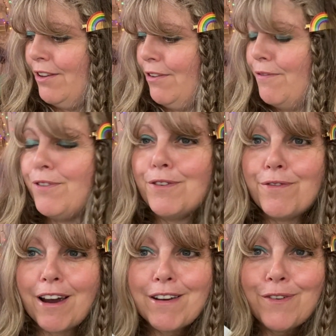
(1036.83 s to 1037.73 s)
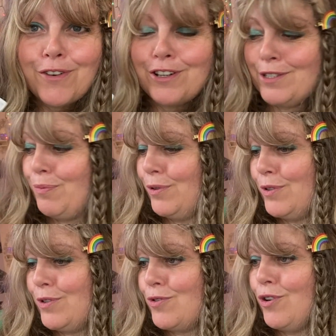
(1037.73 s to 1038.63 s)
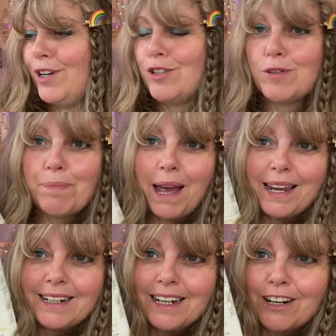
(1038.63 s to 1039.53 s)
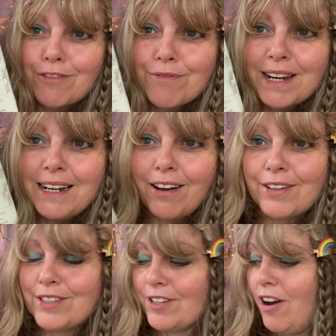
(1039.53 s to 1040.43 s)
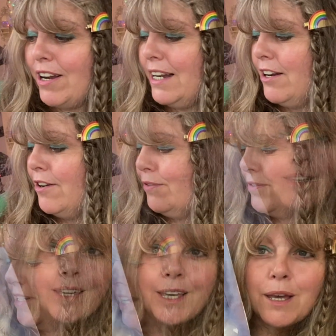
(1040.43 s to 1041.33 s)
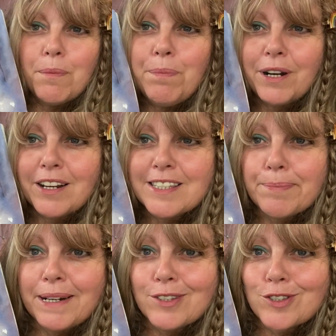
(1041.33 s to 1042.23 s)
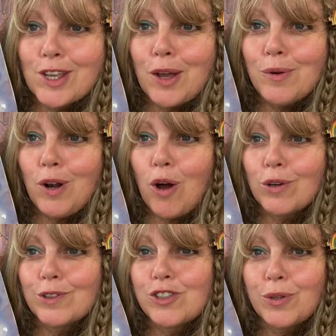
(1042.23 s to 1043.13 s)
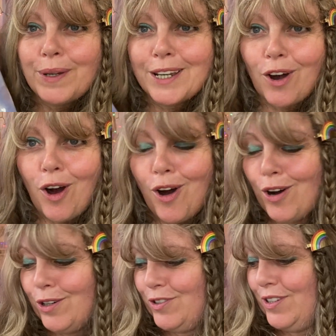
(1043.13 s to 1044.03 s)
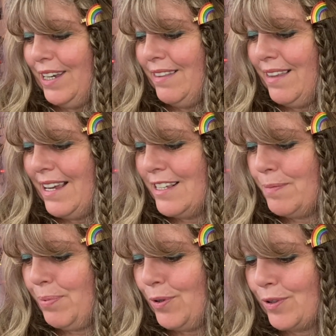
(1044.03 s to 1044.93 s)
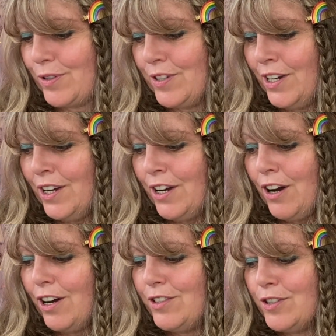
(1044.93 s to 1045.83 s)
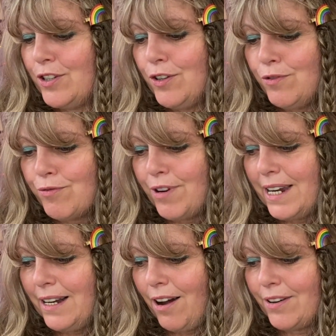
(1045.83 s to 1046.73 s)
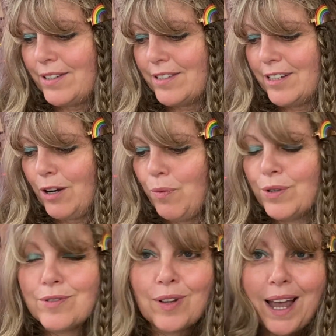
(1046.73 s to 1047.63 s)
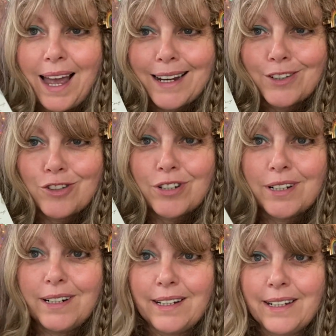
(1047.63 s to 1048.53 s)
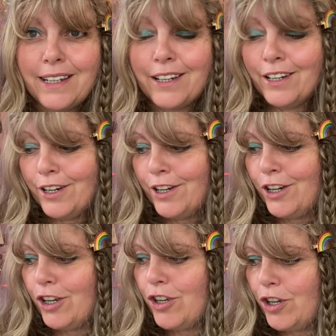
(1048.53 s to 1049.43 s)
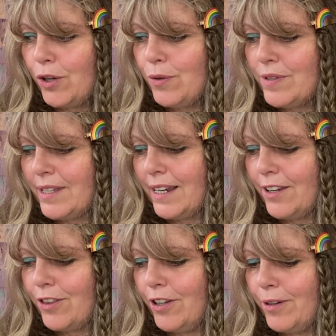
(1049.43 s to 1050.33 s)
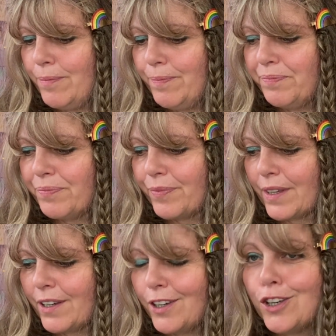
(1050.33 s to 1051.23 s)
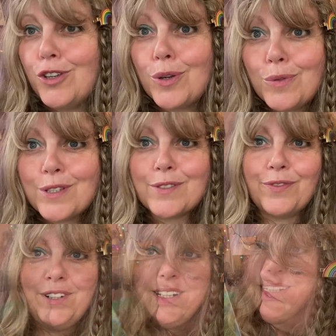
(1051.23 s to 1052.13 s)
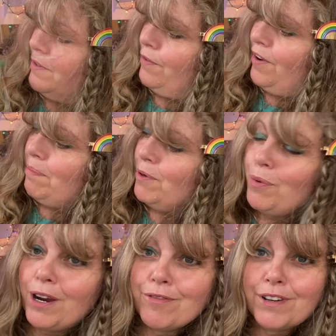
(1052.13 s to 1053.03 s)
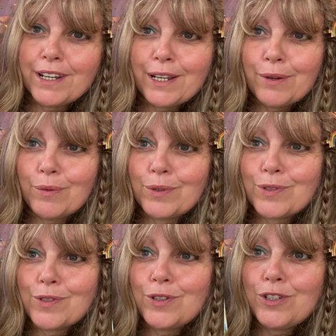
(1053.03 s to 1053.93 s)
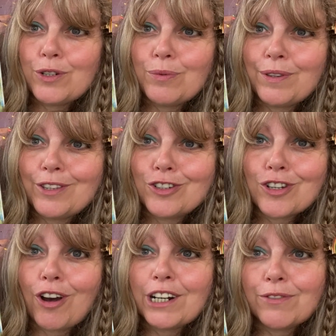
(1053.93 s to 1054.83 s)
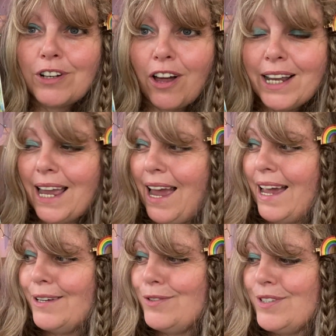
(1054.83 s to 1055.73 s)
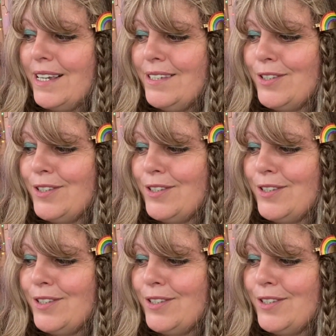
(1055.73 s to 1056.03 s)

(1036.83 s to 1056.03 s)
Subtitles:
The very first ones trying to paint, and I realised I loved it. But I spent so long doing art in these books, I soon realised that I wasn't actually using them usefully. February was to do with the shine of lighthouses.